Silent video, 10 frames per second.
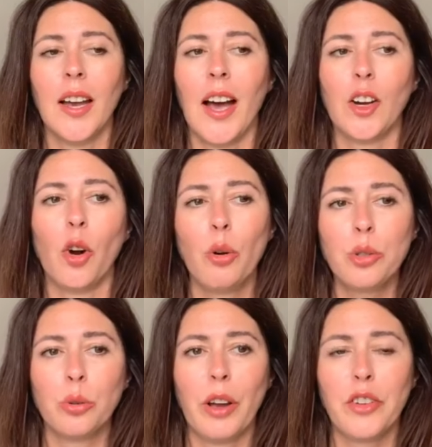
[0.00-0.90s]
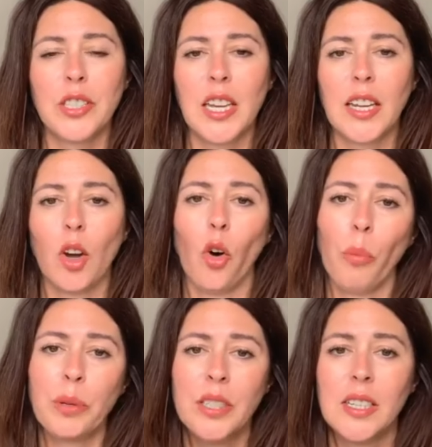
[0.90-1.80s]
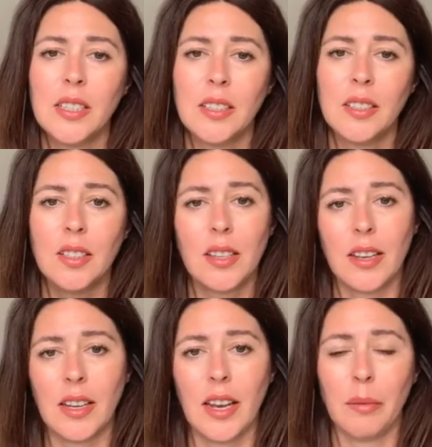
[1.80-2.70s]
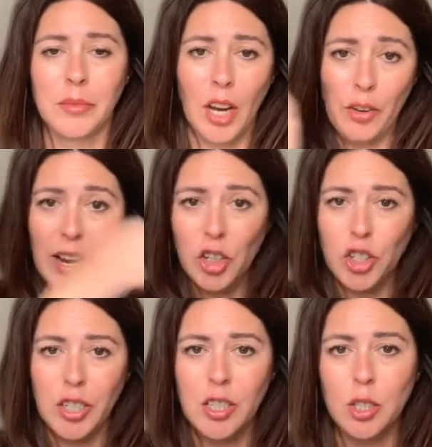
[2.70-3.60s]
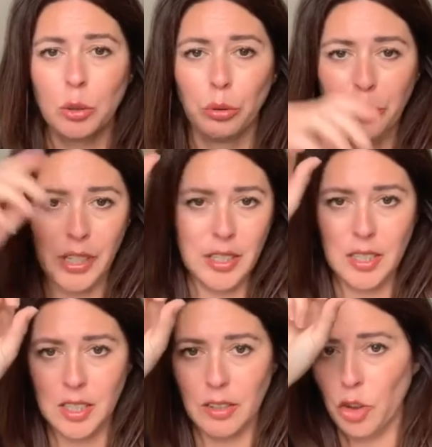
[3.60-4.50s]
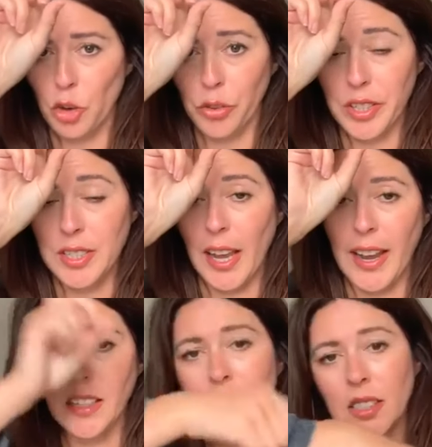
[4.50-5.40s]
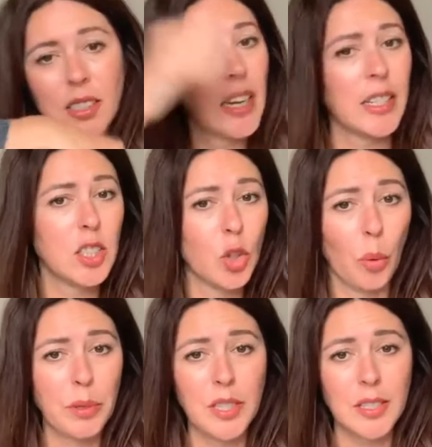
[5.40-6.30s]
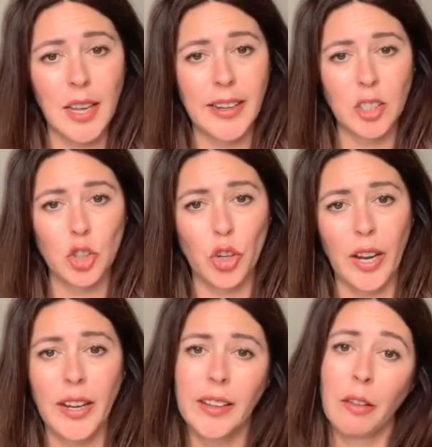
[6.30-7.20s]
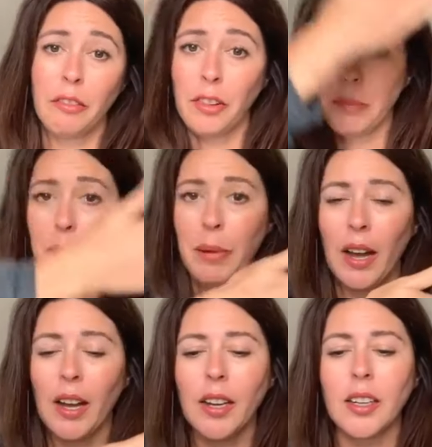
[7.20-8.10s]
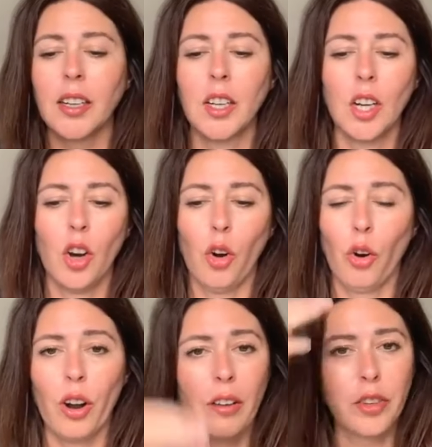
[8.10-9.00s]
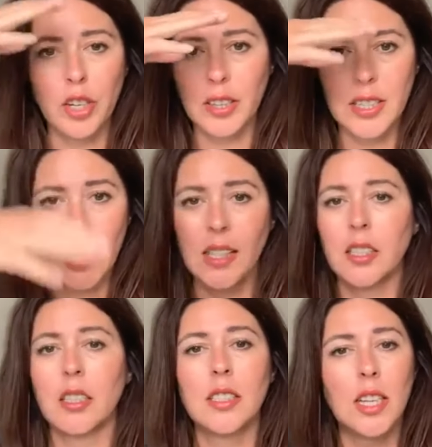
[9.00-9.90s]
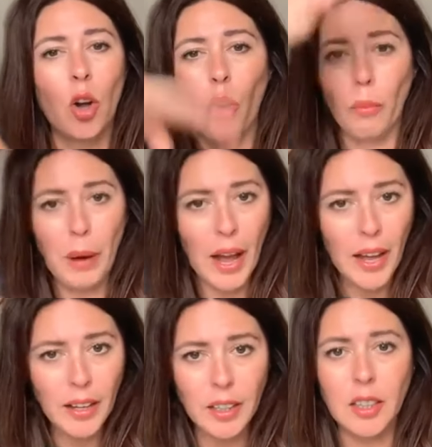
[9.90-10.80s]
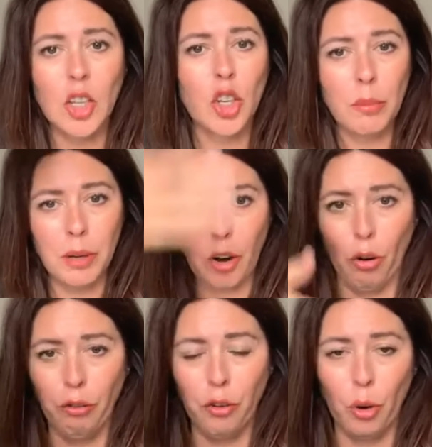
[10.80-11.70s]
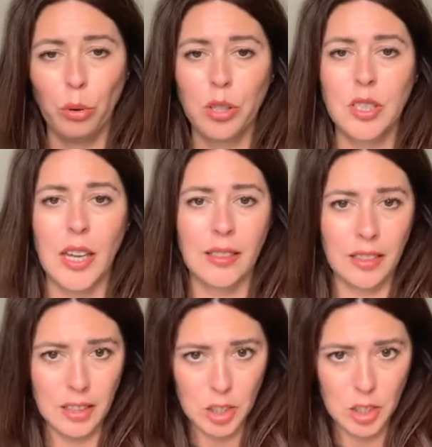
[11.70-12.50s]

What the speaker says: And also if you take it opposite direction, so for instance if you're on the side, take it to the opposite side and dry it and then flip it back, or if you're in the centre, take it all back and then you can bring it all forward, and the